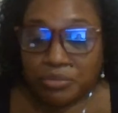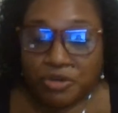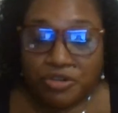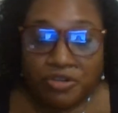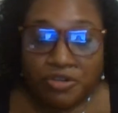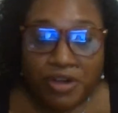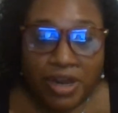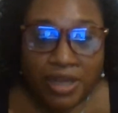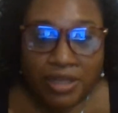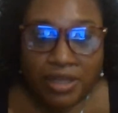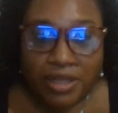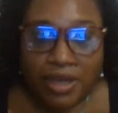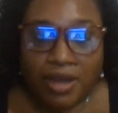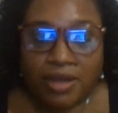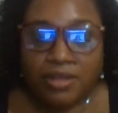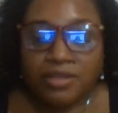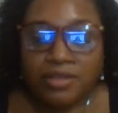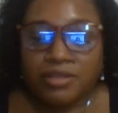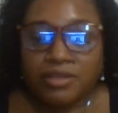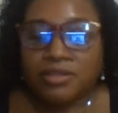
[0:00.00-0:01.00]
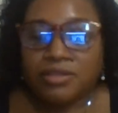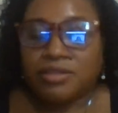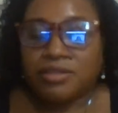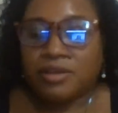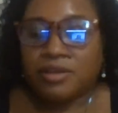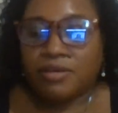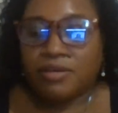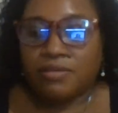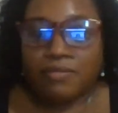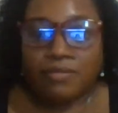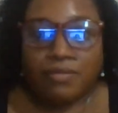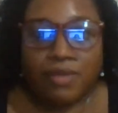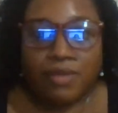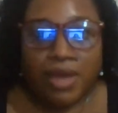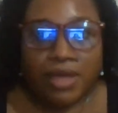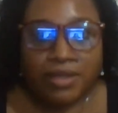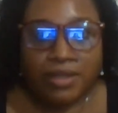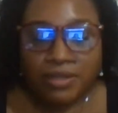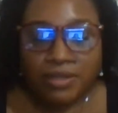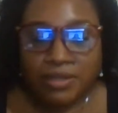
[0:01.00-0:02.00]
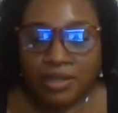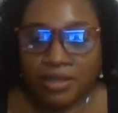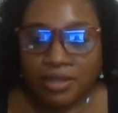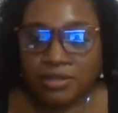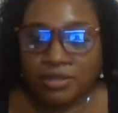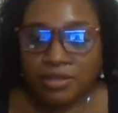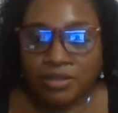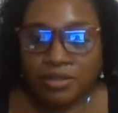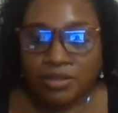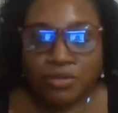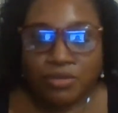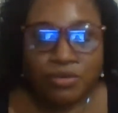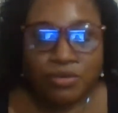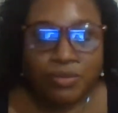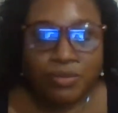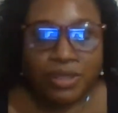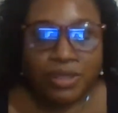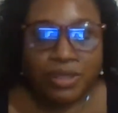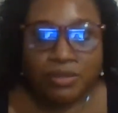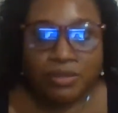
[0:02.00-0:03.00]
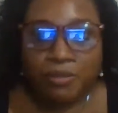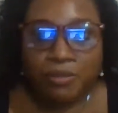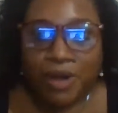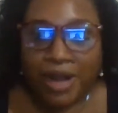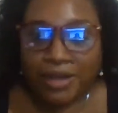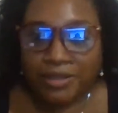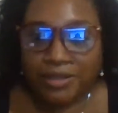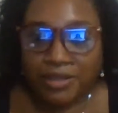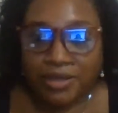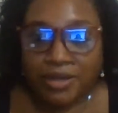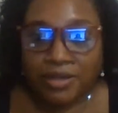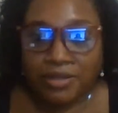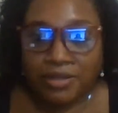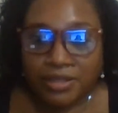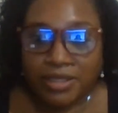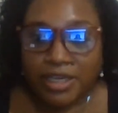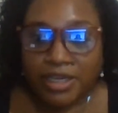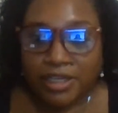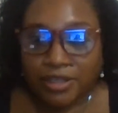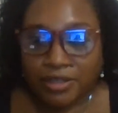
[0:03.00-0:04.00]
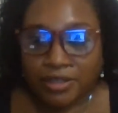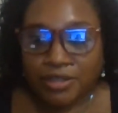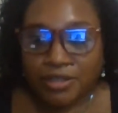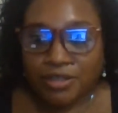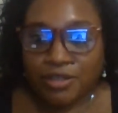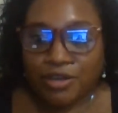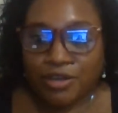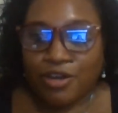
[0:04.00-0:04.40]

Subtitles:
gradients, anything to do with practical skills,